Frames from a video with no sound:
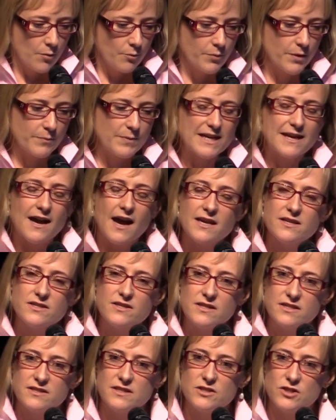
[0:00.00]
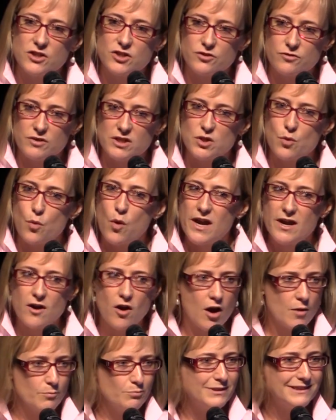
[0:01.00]
But because this industry is quite
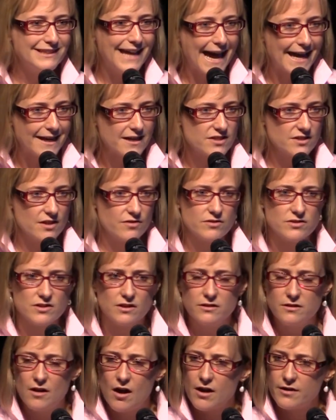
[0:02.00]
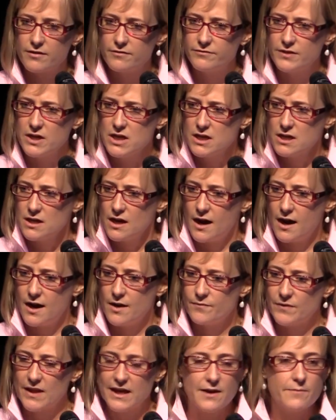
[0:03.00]
complex, and there's a lot of,
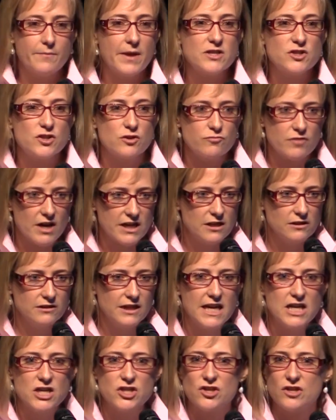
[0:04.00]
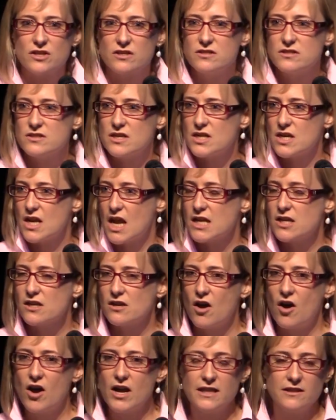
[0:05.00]
like I mentioned, regulations and
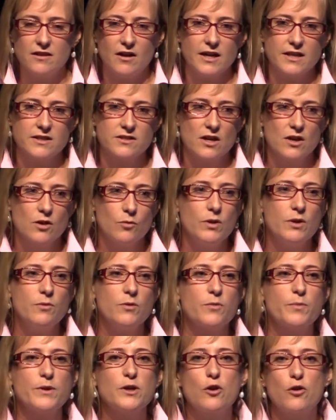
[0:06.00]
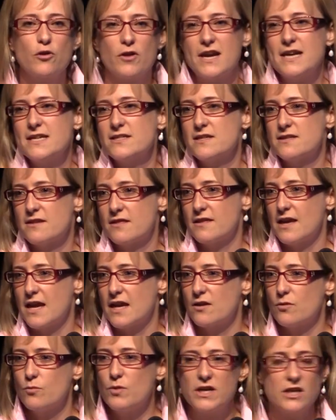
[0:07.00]
guidelines, we would have been crazy to
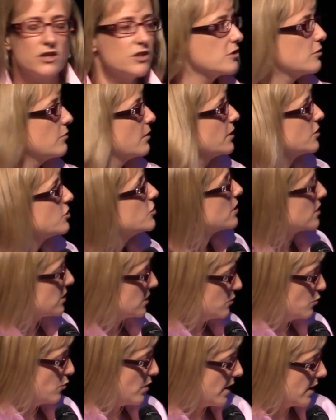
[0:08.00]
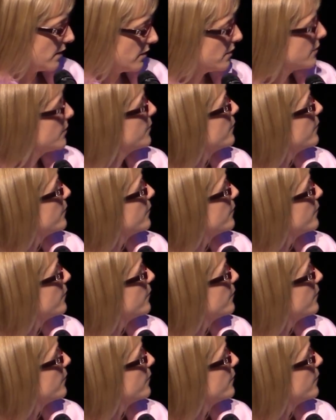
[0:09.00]
think we could do it just with